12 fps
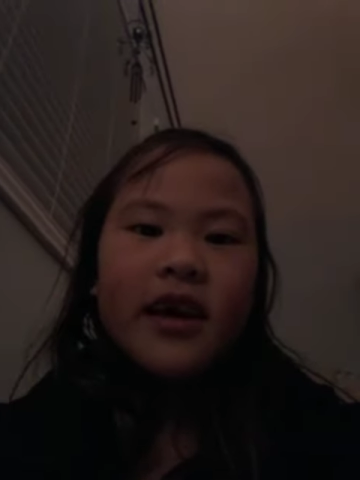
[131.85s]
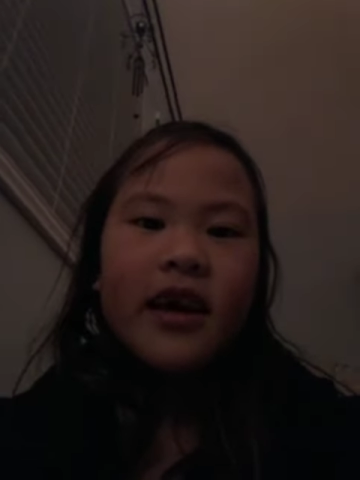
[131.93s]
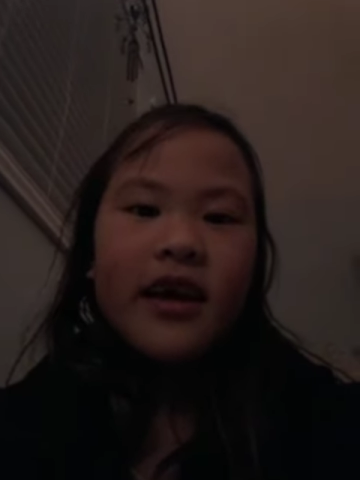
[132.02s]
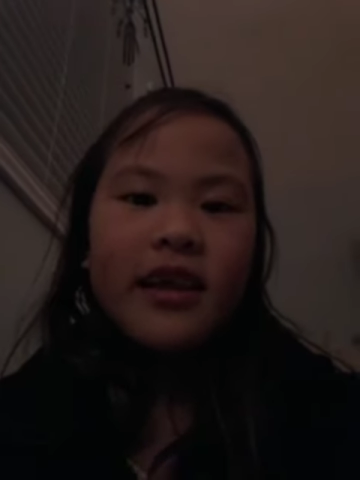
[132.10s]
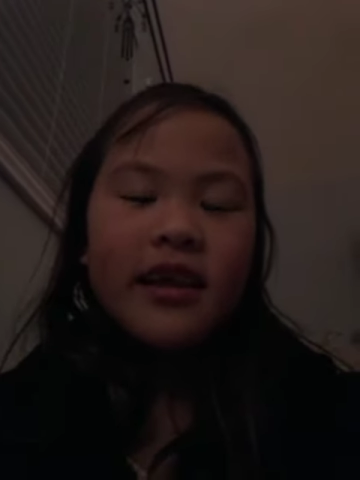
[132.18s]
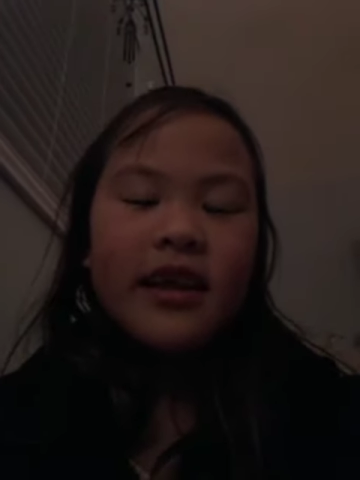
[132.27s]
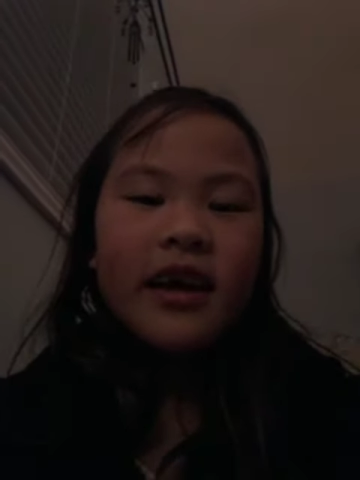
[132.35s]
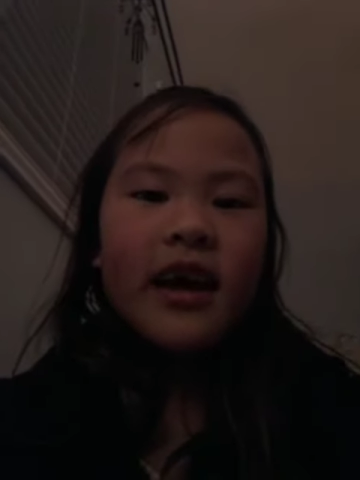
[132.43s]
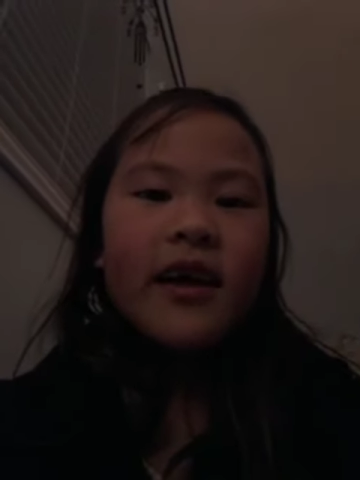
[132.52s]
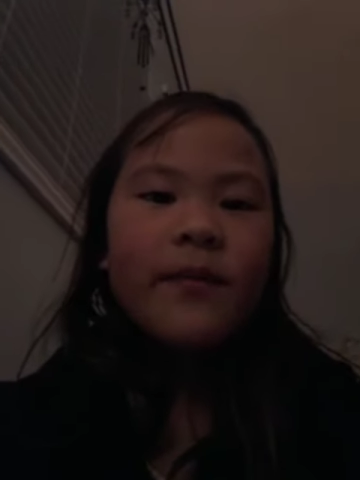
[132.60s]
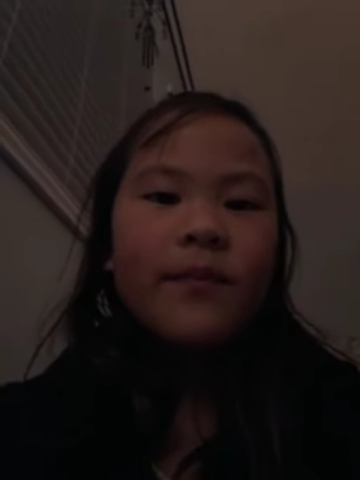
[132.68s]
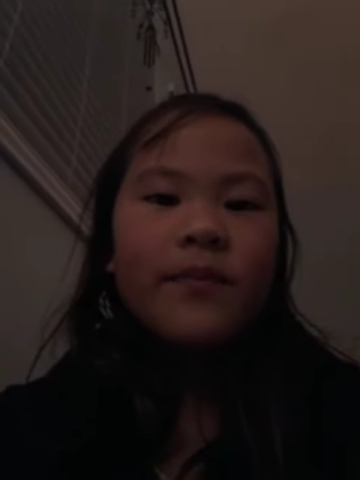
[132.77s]
And
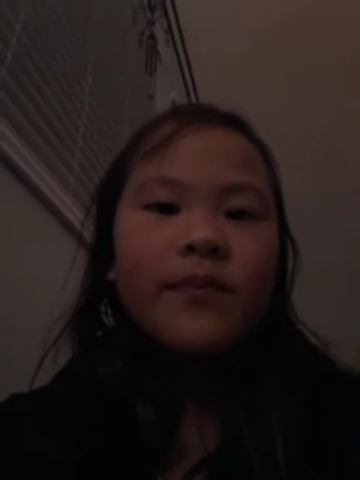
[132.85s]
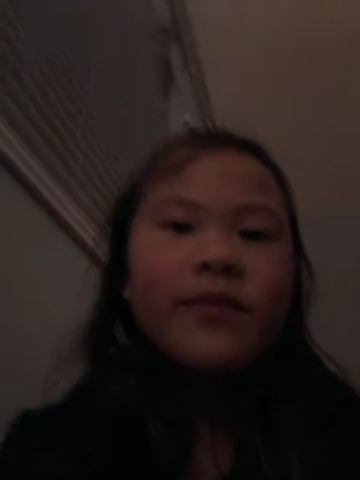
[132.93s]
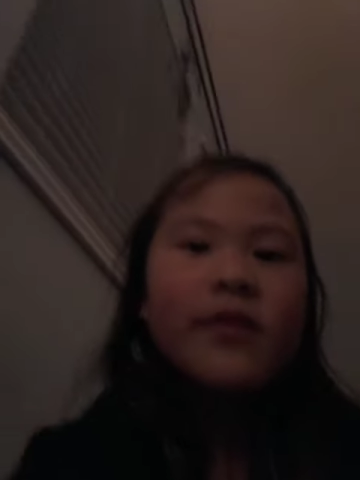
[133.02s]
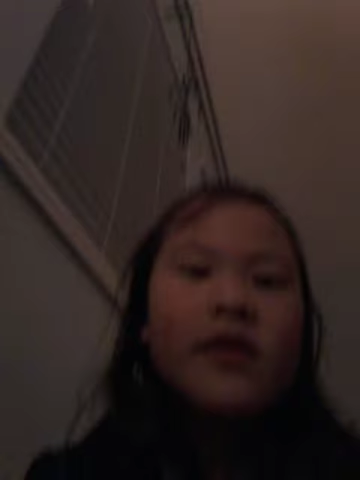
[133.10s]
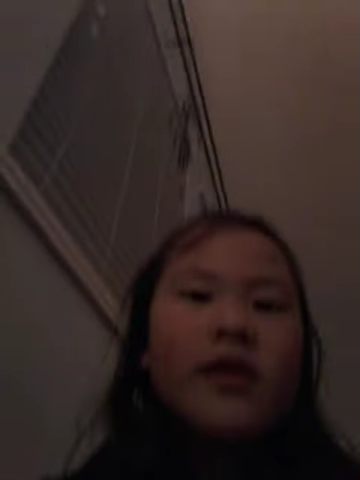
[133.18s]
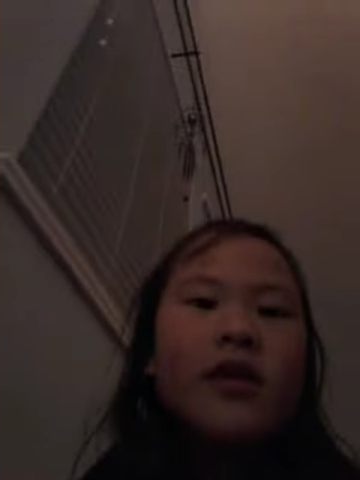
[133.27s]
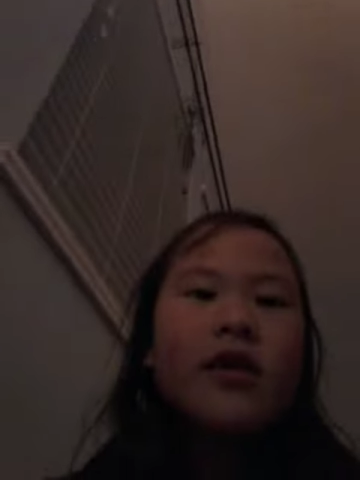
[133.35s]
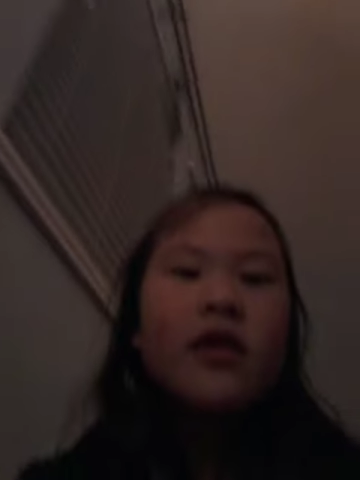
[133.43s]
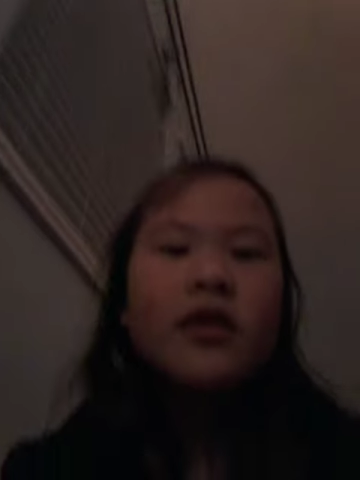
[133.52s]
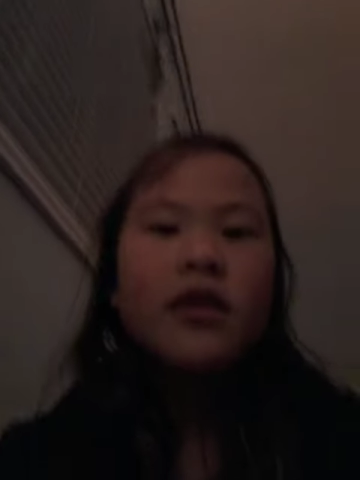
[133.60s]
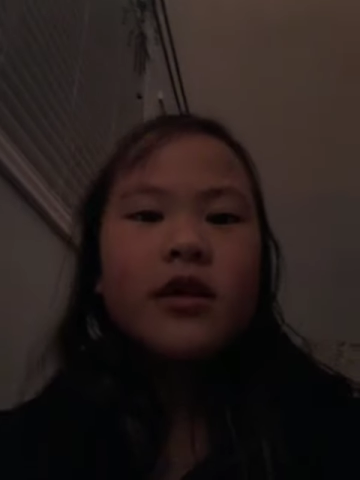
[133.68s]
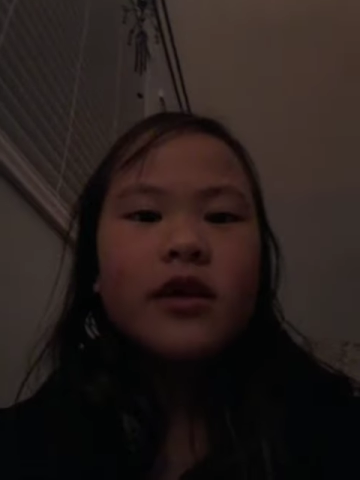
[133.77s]
yeah,
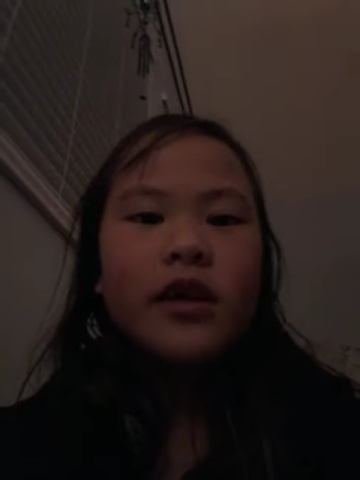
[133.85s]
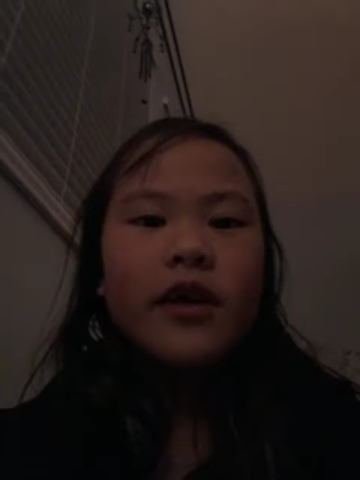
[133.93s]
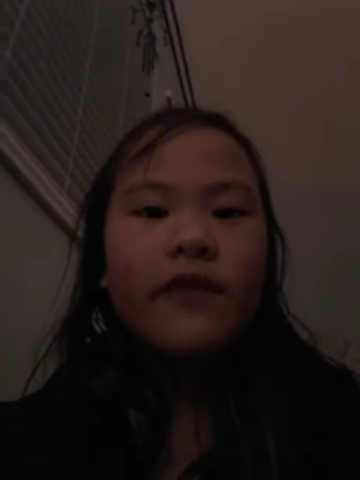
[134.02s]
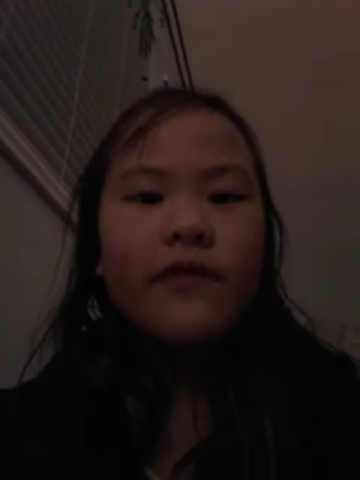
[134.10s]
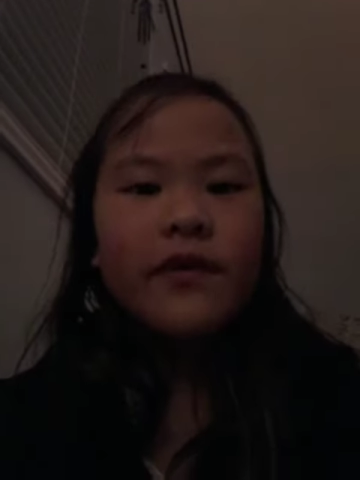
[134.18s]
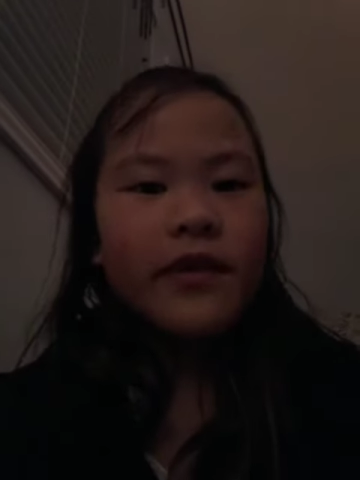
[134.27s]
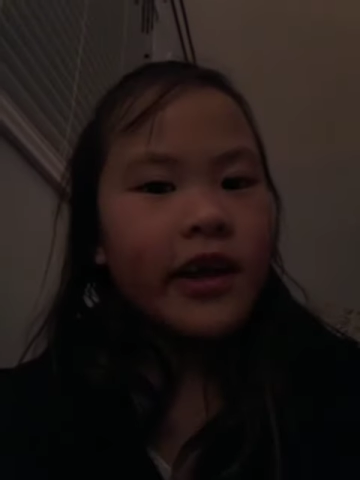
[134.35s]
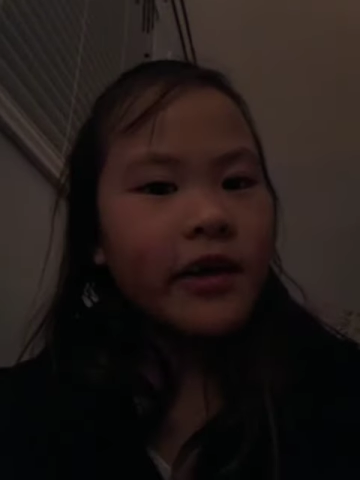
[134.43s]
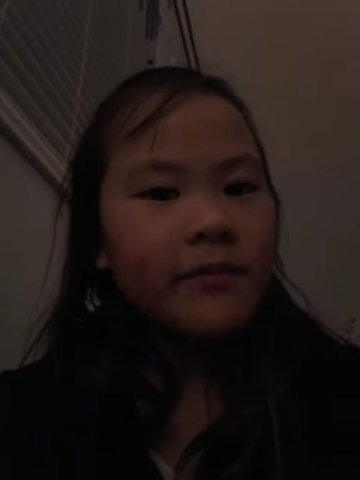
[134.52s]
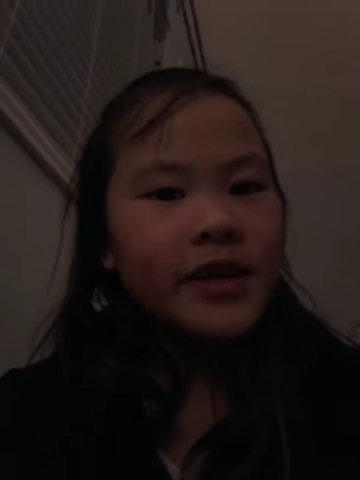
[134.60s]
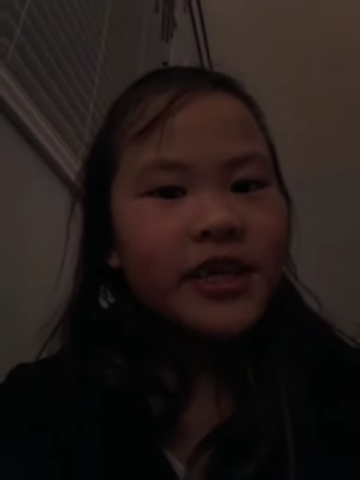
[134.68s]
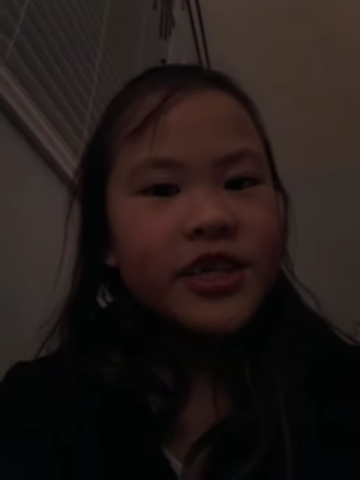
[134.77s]
if you like
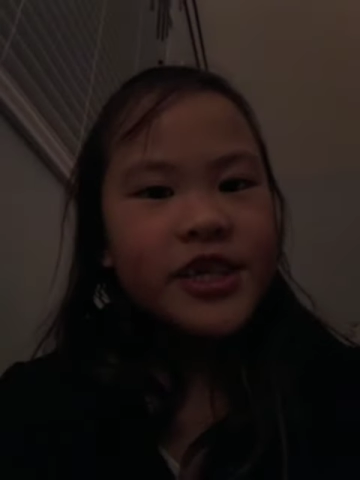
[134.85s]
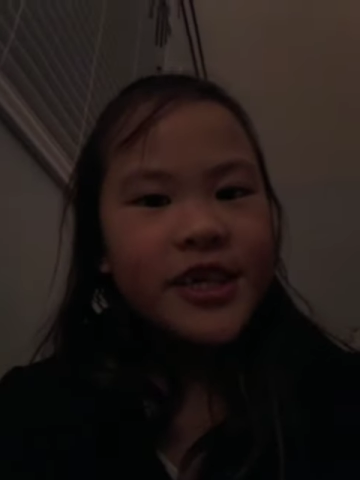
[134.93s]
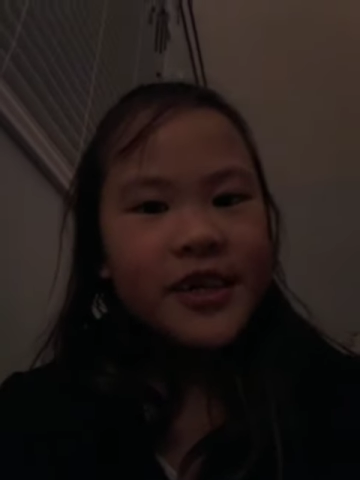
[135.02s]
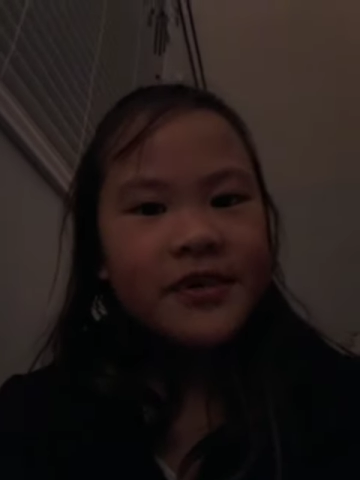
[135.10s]
my show.